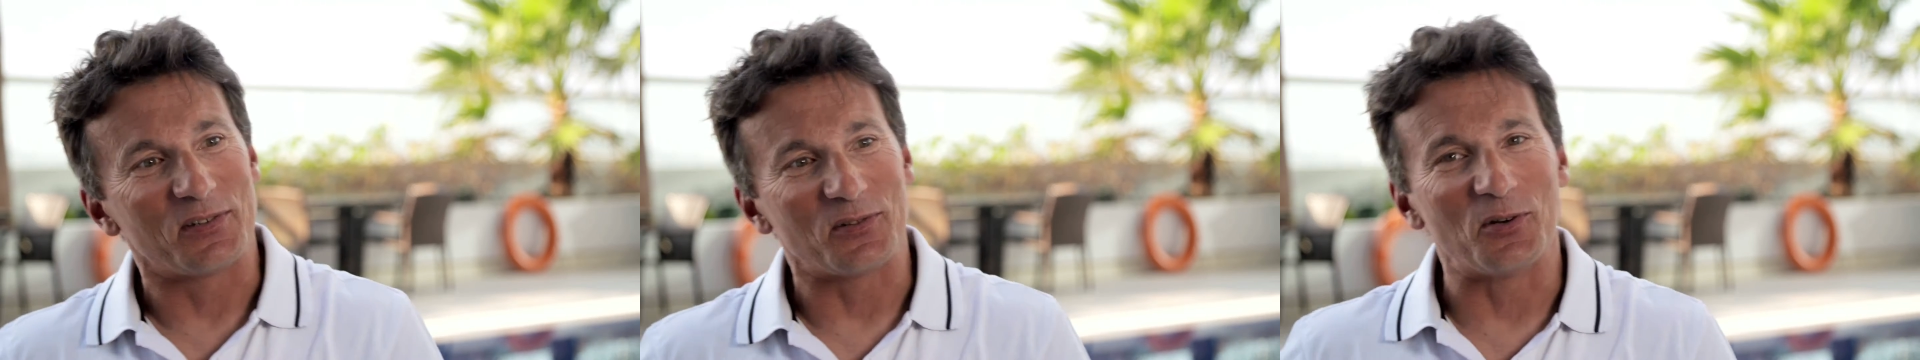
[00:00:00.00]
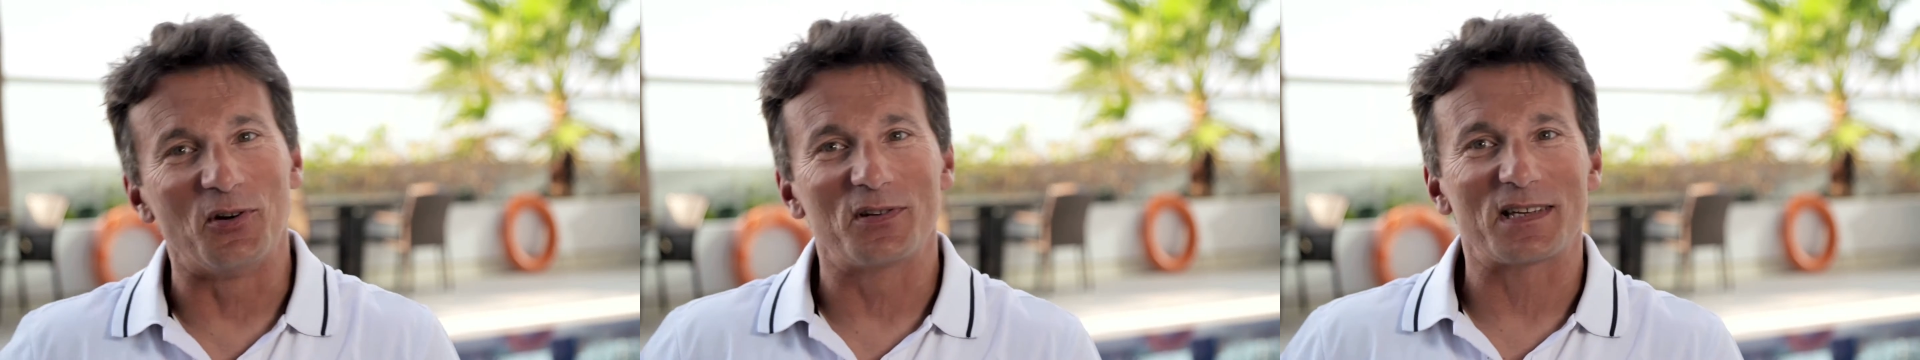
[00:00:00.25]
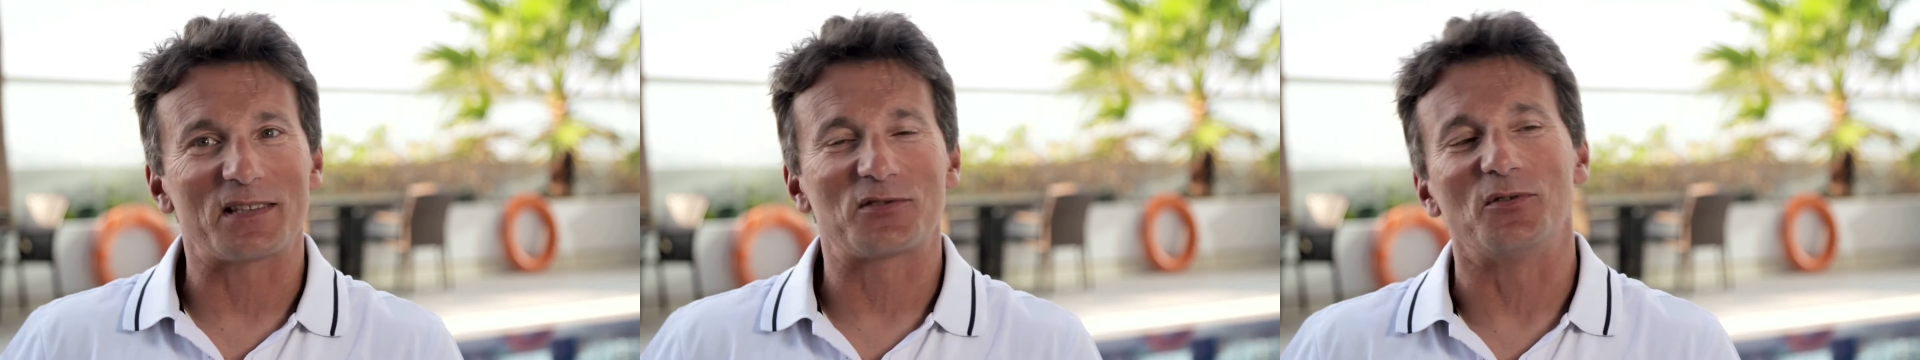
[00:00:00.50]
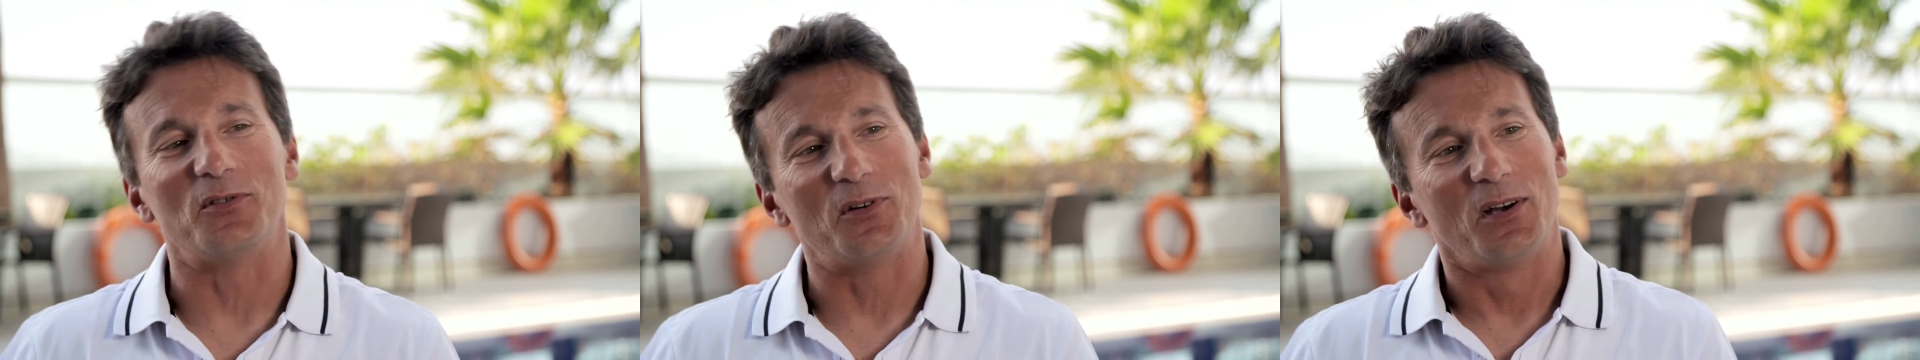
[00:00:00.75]
You know that
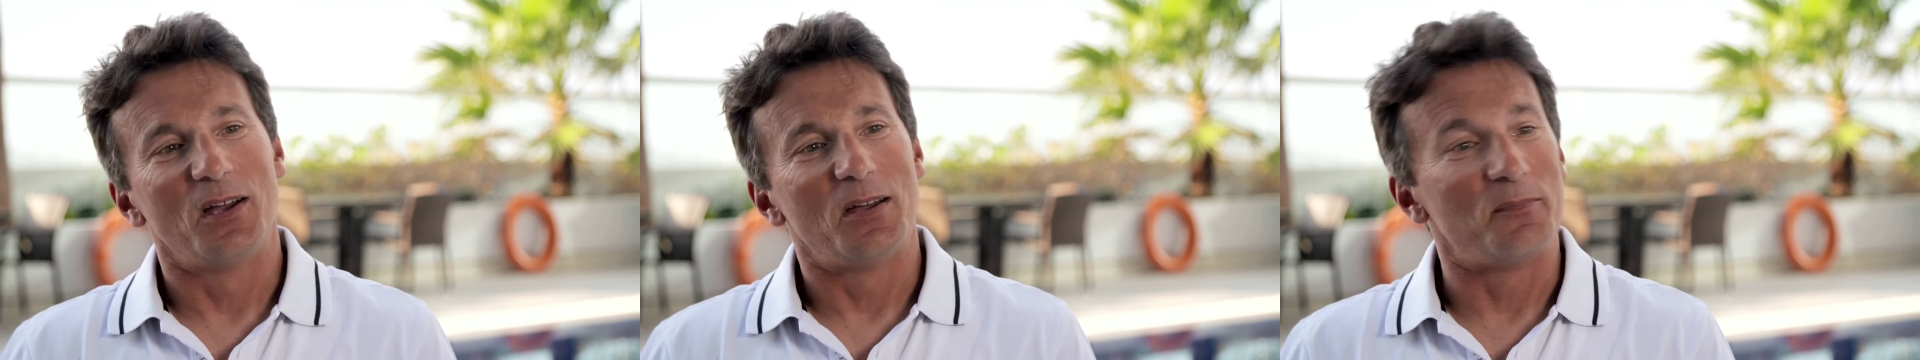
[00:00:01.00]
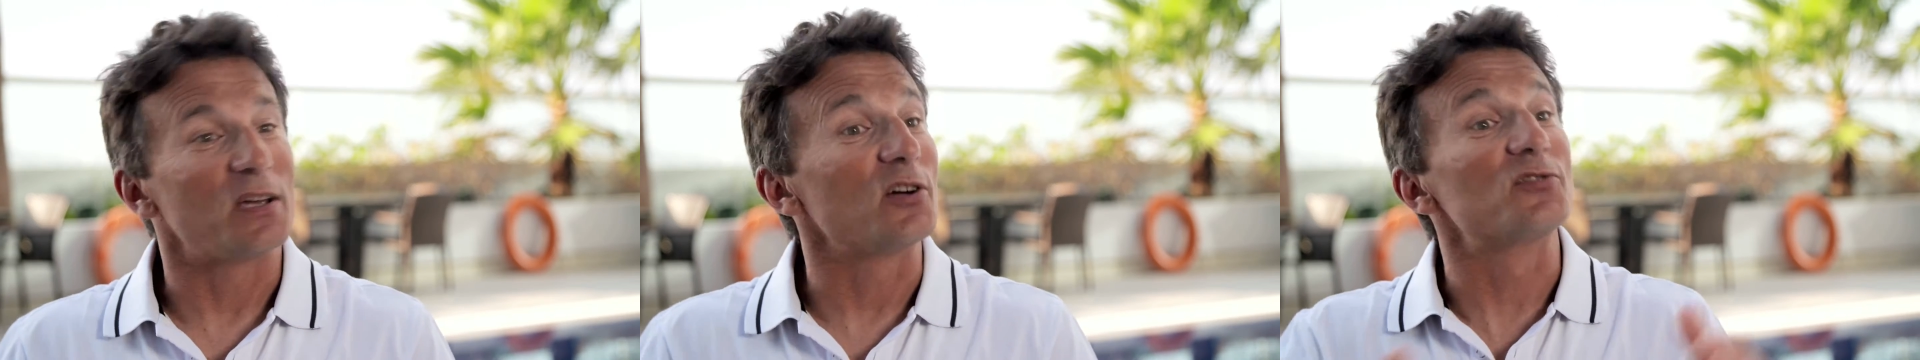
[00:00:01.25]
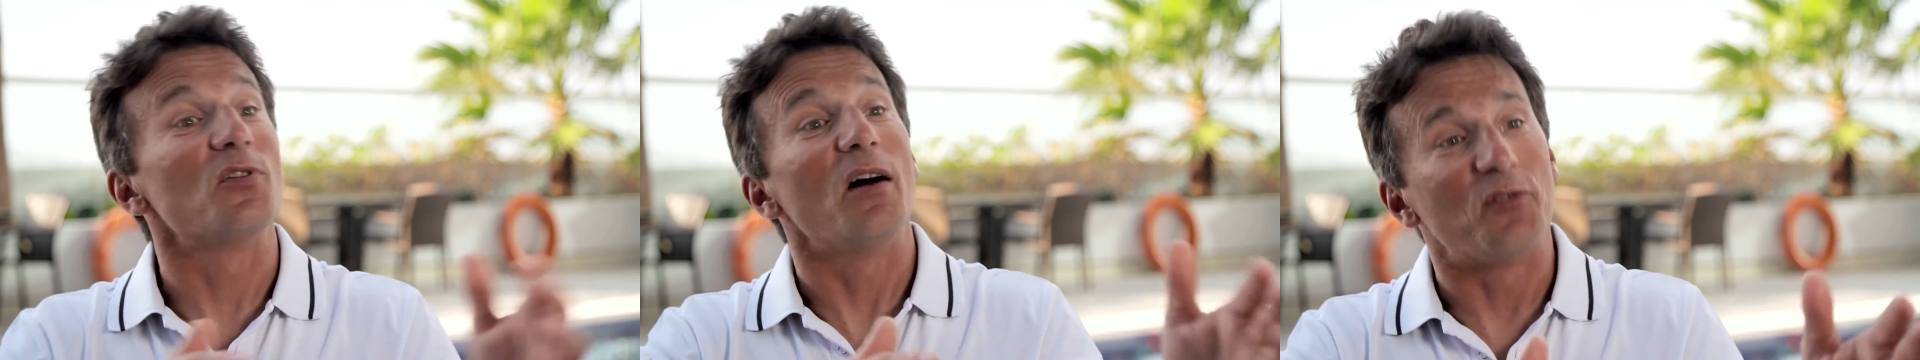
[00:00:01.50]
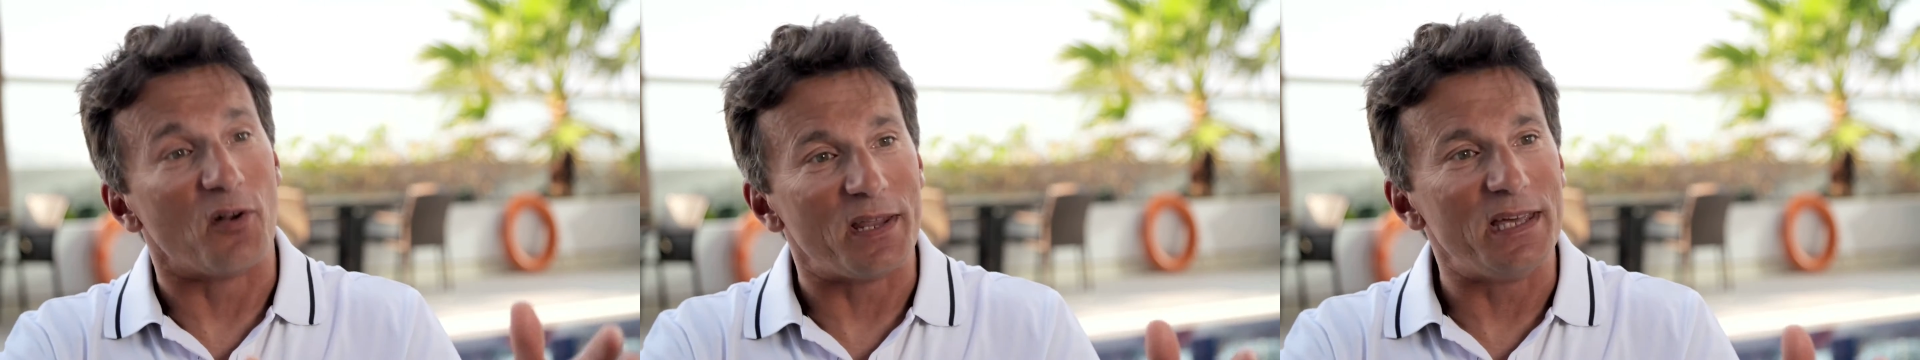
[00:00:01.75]
because you
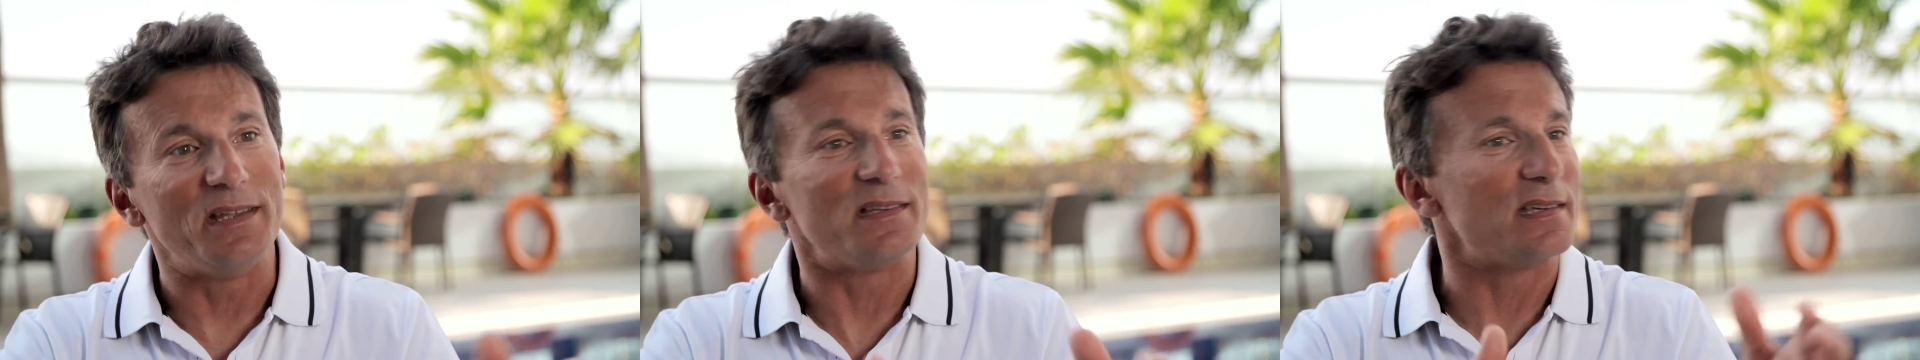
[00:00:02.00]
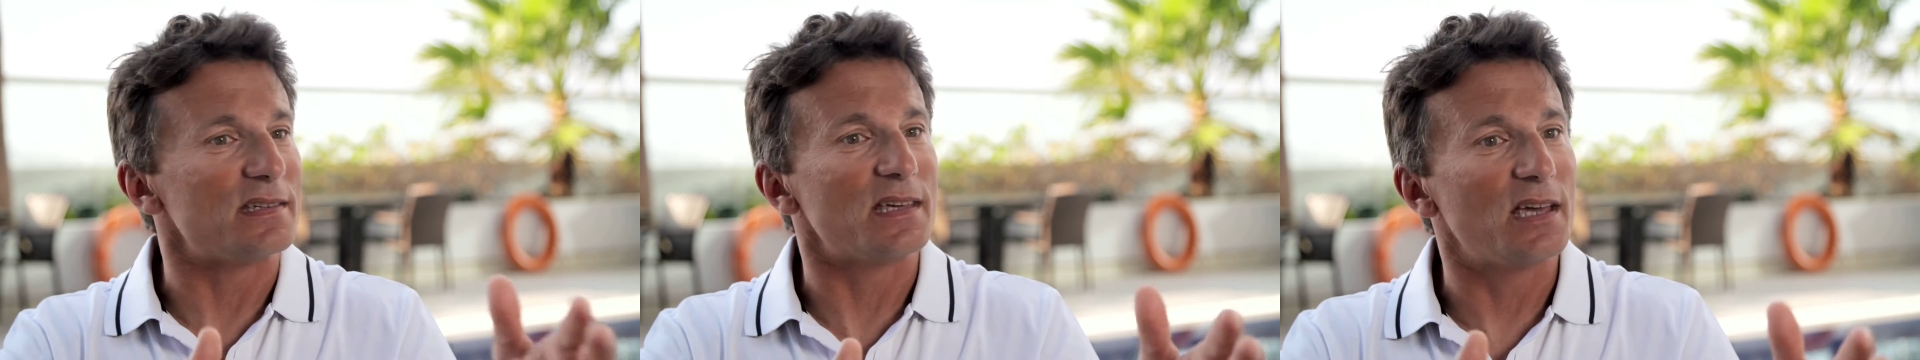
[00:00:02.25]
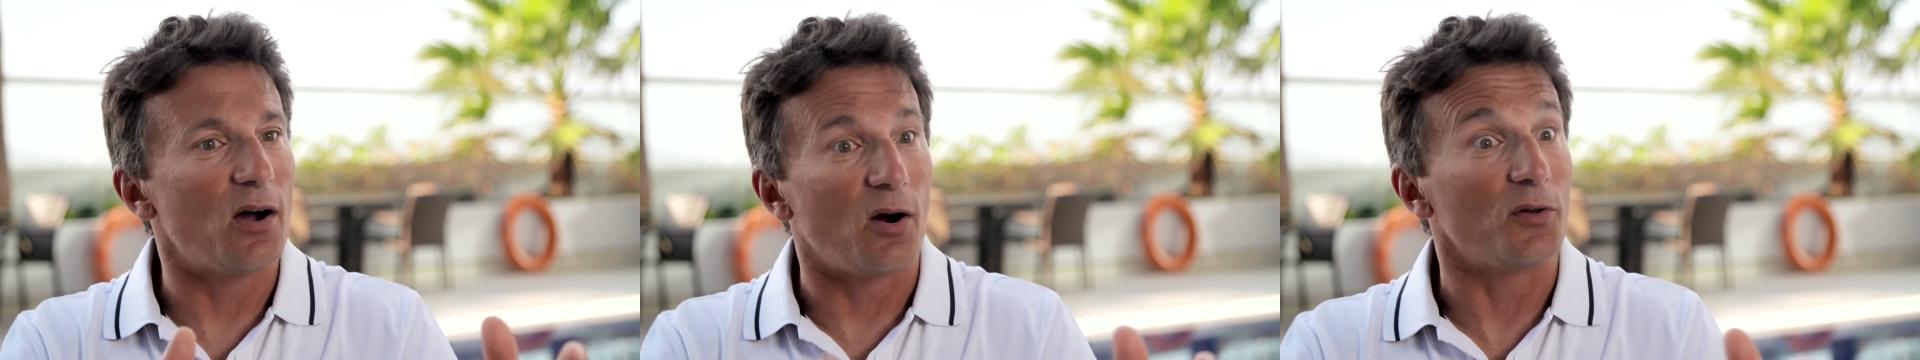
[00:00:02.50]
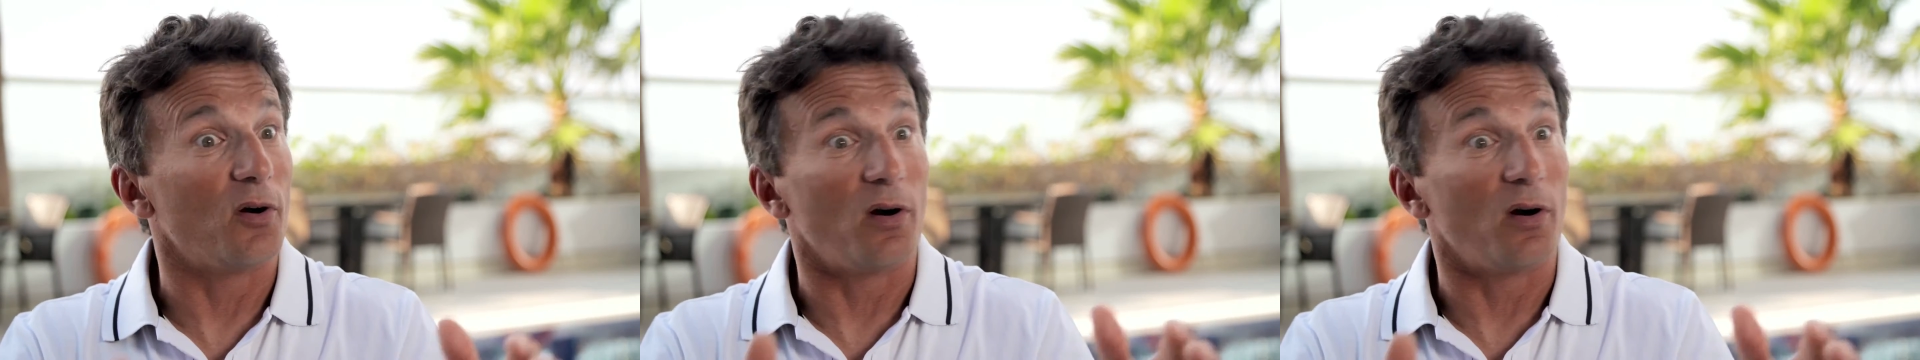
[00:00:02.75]
have the lead, it's easy, or you